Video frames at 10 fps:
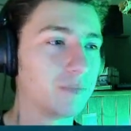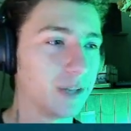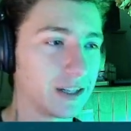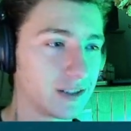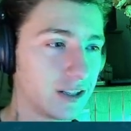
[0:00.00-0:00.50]

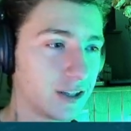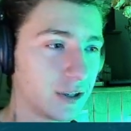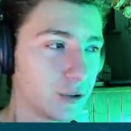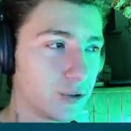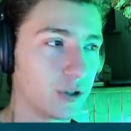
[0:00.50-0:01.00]
next to their
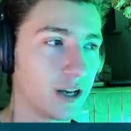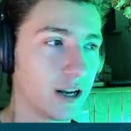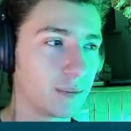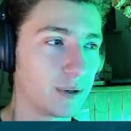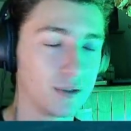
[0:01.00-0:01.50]
cruiser
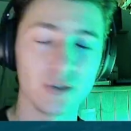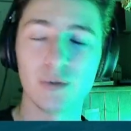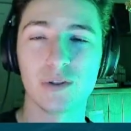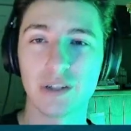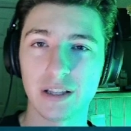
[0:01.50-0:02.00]
counterparts,
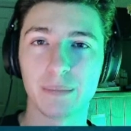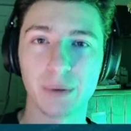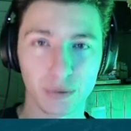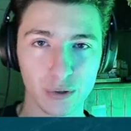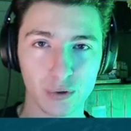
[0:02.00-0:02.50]
you'd see that
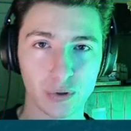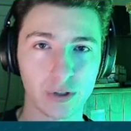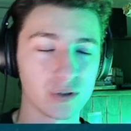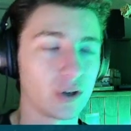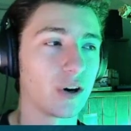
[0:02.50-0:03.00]
both
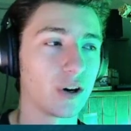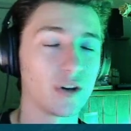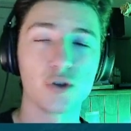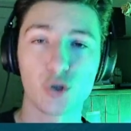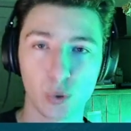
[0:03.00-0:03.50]
destroyers are
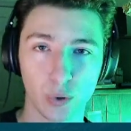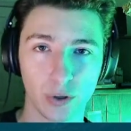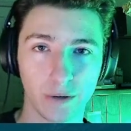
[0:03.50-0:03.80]
shorter.